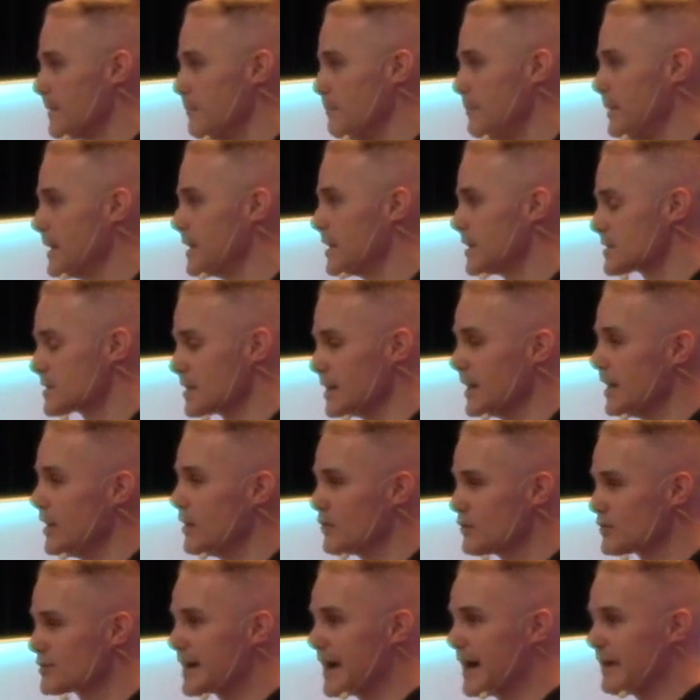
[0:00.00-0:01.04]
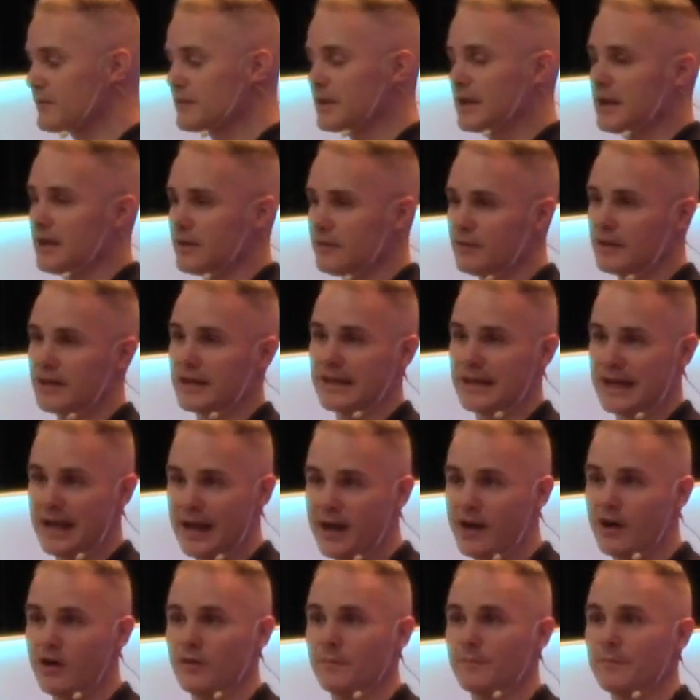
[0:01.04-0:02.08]
Because leaders have to give an
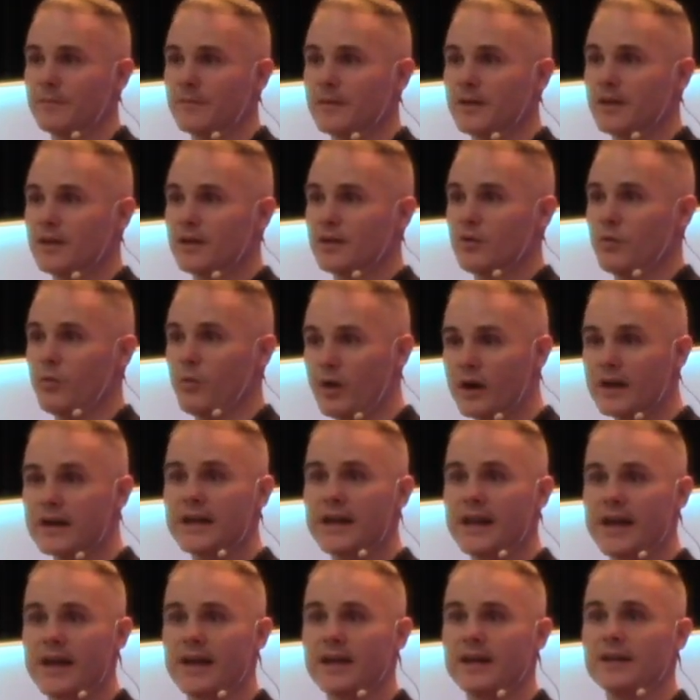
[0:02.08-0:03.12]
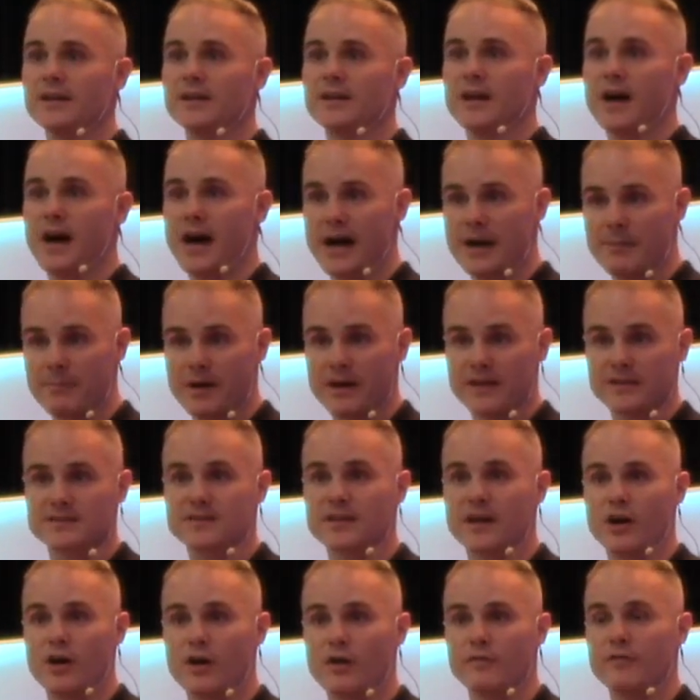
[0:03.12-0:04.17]
account. One day, I
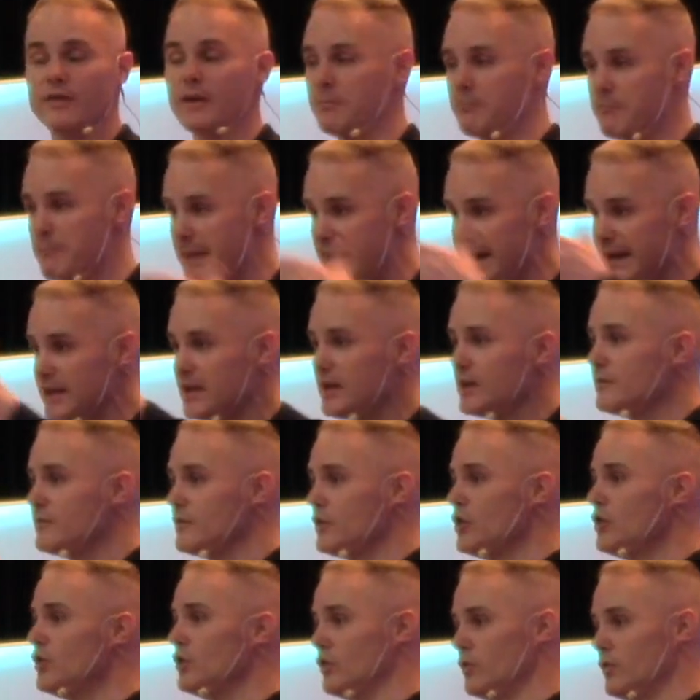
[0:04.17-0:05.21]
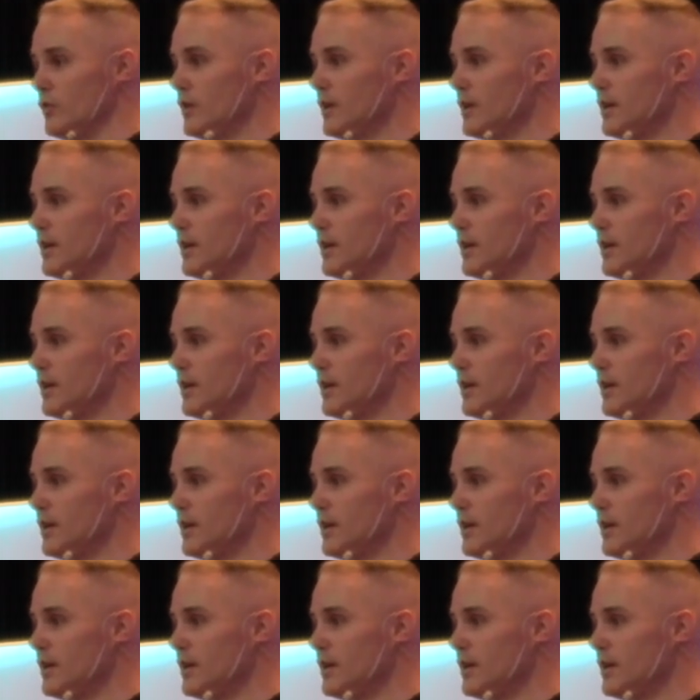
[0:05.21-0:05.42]
myself and many of you,